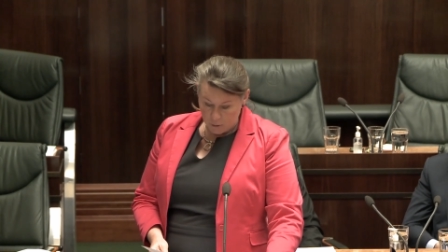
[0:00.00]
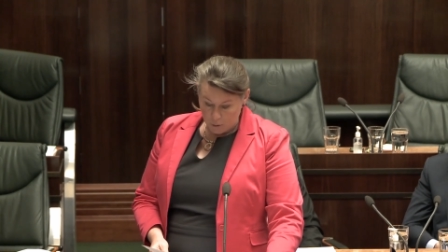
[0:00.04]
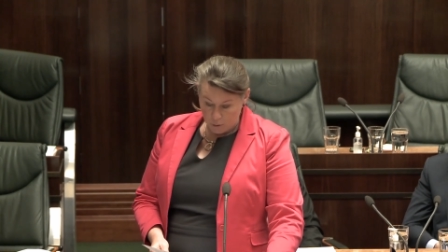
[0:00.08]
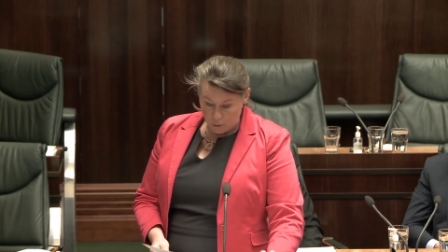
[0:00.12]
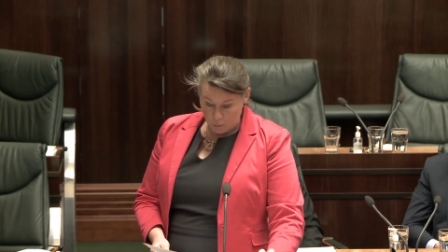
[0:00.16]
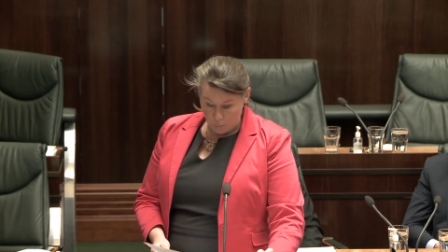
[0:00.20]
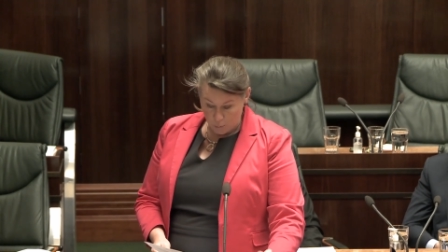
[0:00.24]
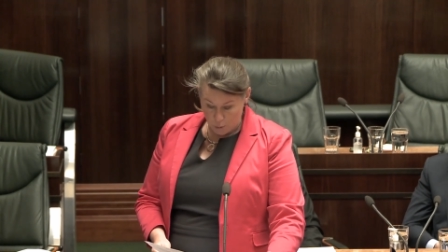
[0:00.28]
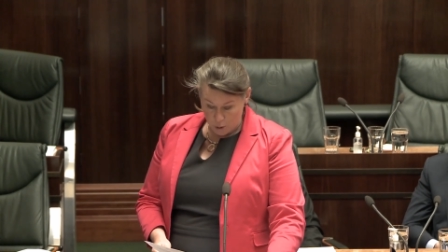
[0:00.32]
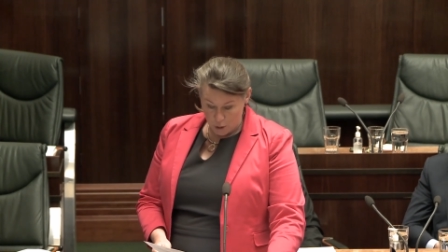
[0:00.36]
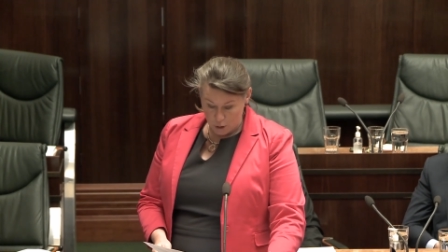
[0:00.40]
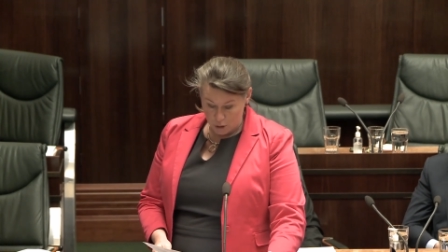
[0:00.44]

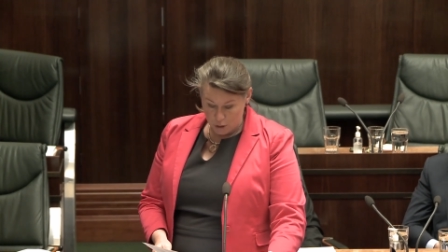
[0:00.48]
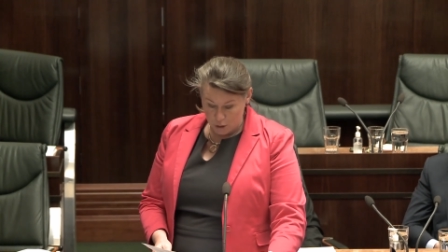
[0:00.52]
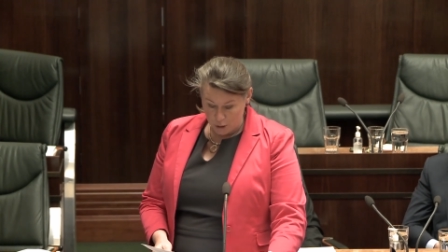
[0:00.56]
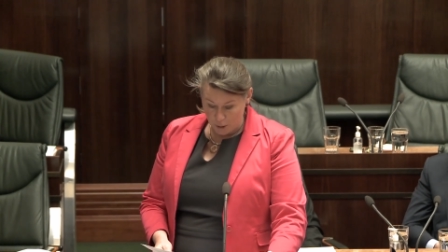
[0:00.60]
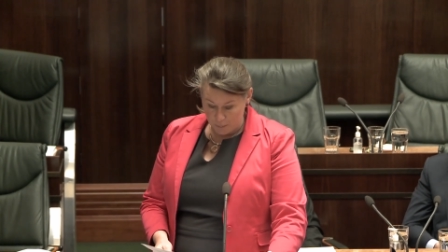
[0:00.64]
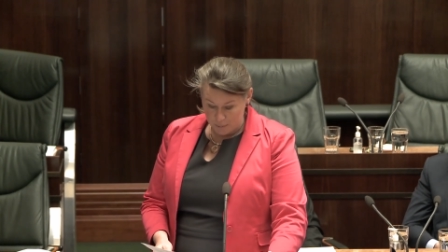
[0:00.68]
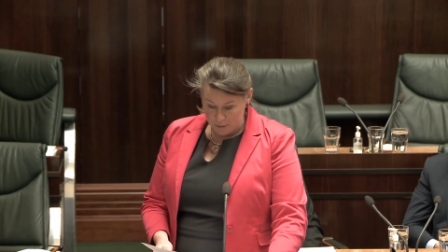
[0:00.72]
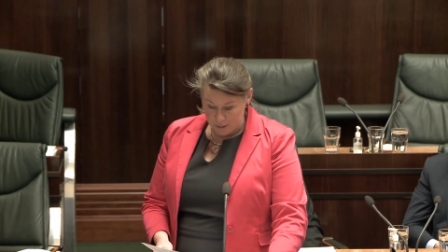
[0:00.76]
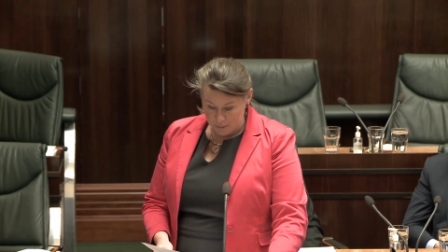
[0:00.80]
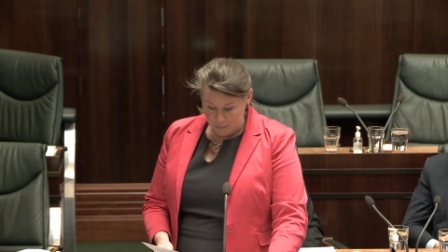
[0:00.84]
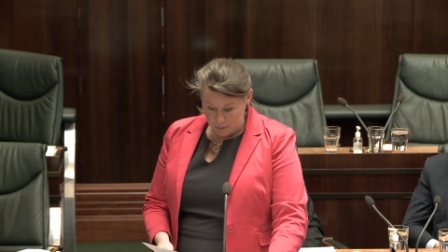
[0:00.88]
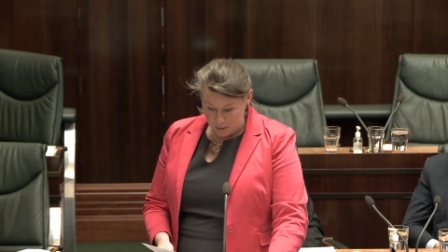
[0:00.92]
the
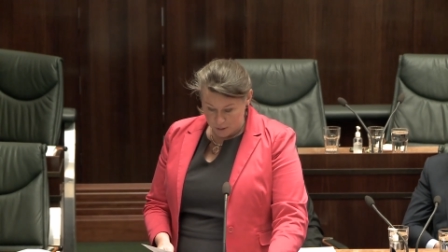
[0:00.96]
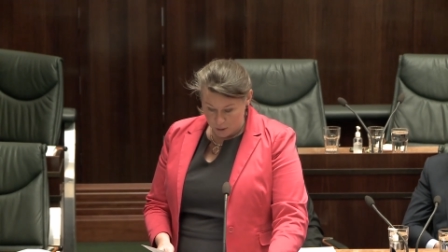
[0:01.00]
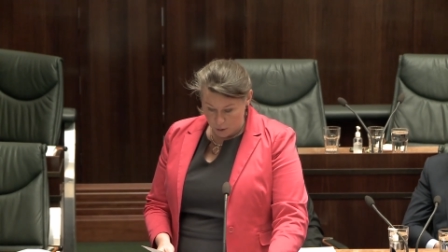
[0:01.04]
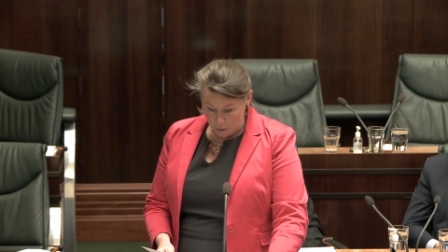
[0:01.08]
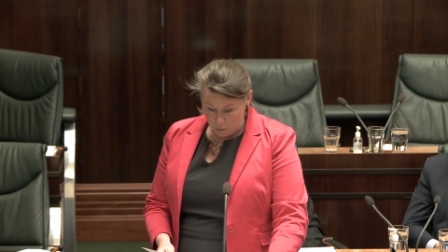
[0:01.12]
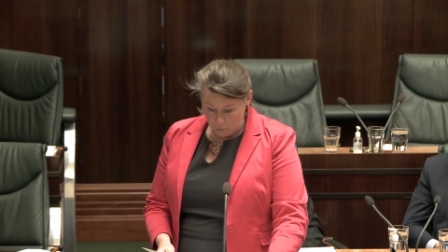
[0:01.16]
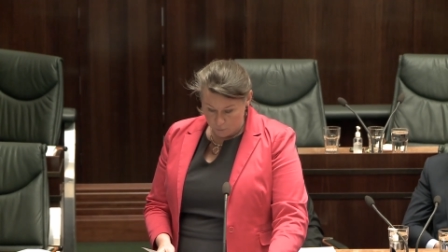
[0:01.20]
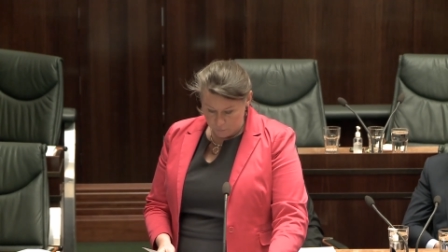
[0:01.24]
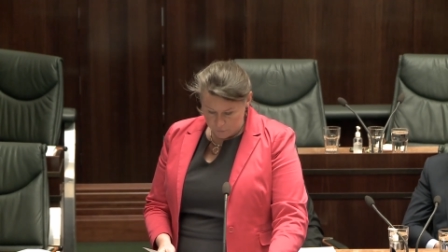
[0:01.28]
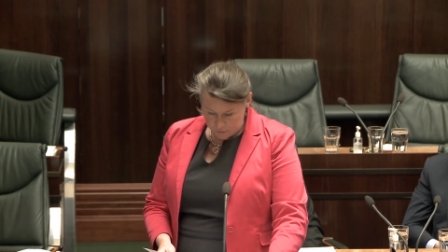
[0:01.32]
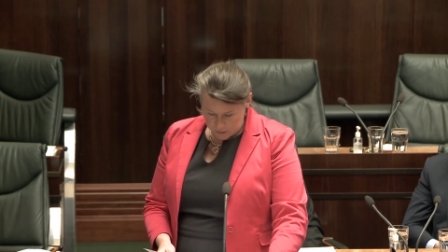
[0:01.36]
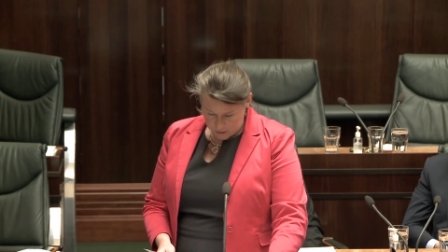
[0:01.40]
workshops
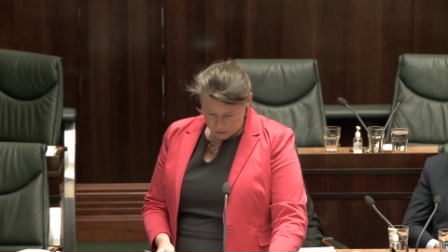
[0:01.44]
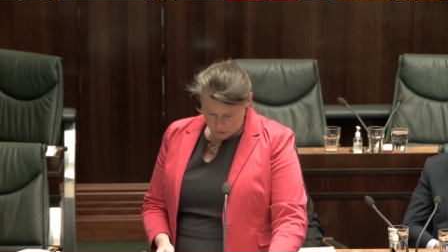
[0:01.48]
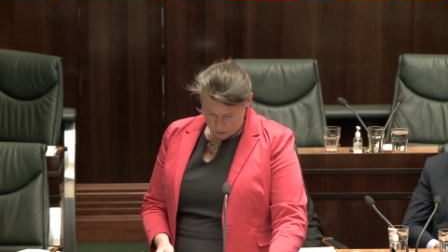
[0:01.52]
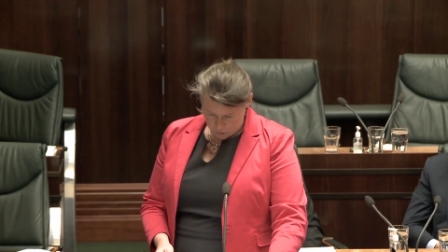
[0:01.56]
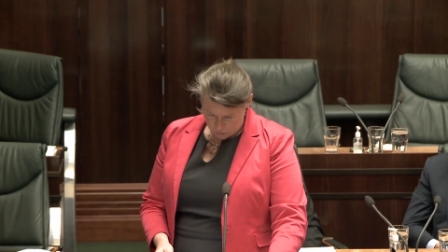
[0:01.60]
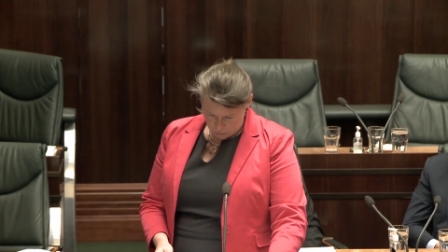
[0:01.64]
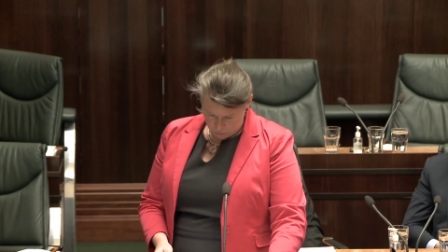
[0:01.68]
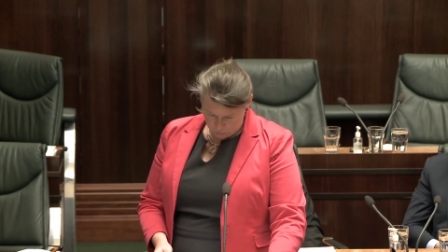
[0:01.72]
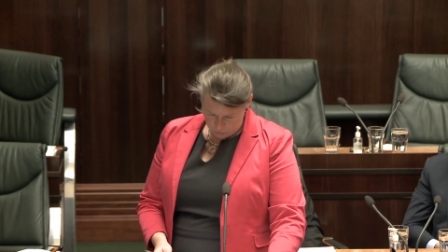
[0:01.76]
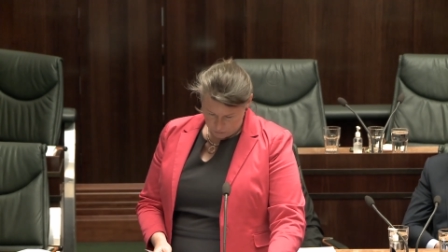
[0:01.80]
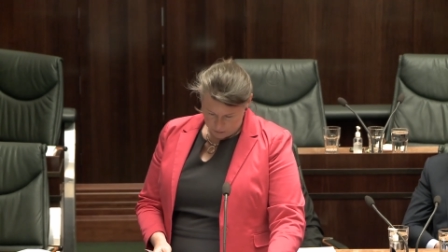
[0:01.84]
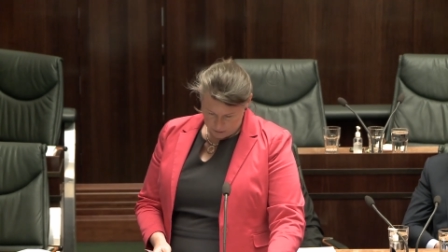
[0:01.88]
themselves
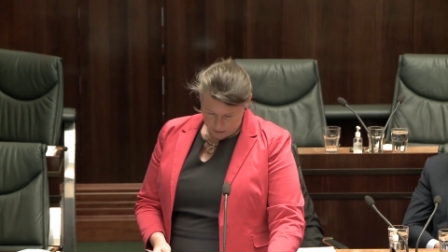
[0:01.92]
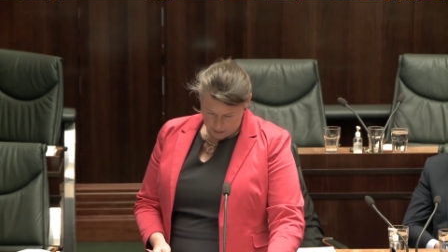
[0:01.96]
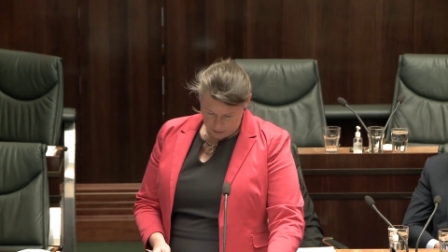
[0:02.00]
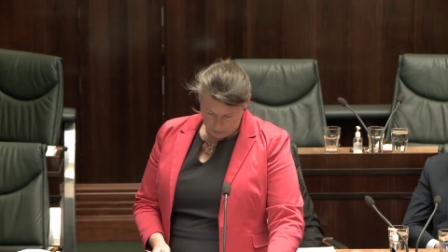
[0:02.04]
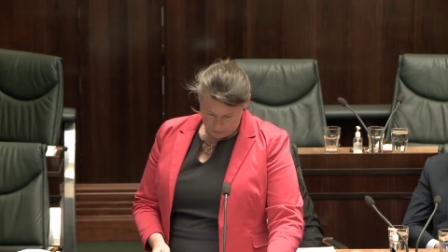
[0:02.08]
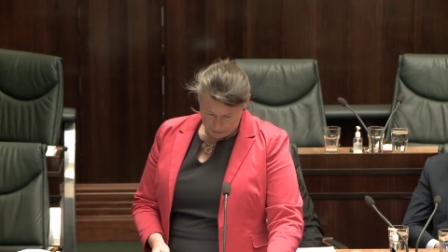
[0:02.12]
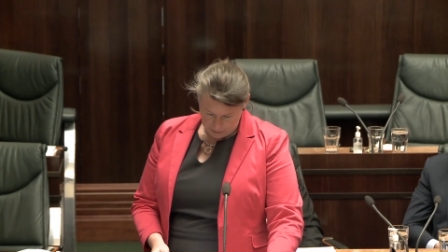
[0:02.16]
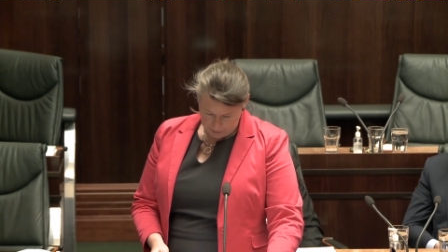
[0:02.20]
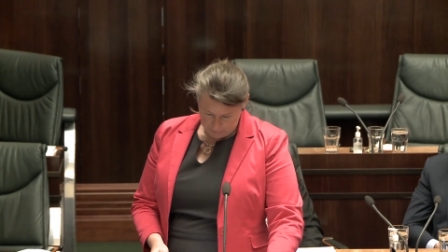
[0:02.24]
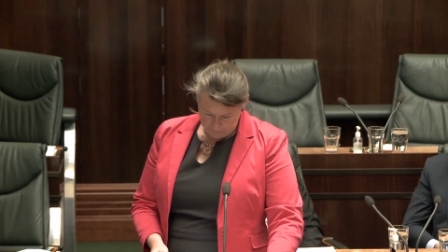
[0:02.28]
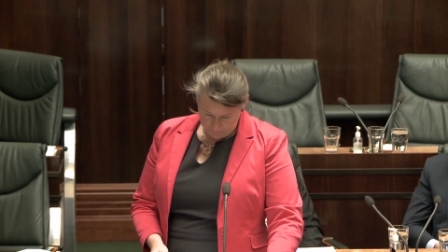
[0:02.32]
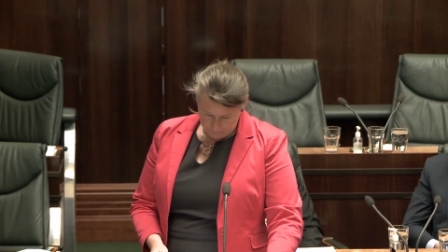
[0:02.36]

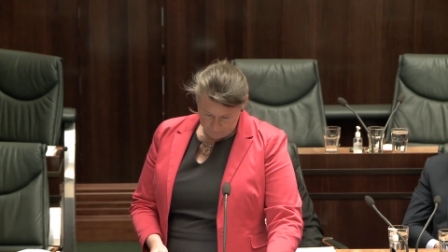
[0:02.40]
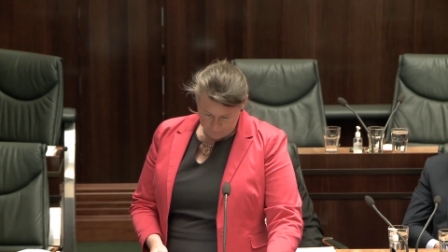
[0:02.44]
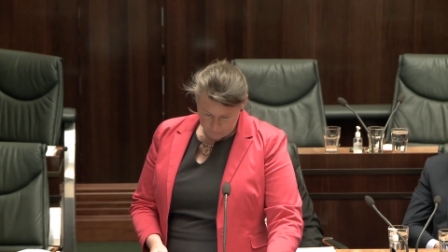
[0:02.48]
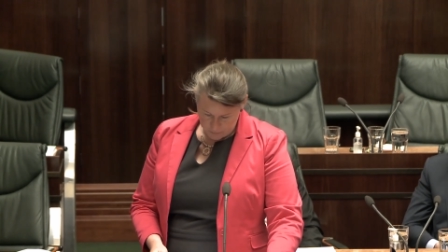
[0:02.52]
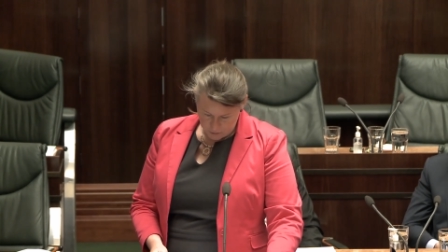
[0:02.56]
extraordinary.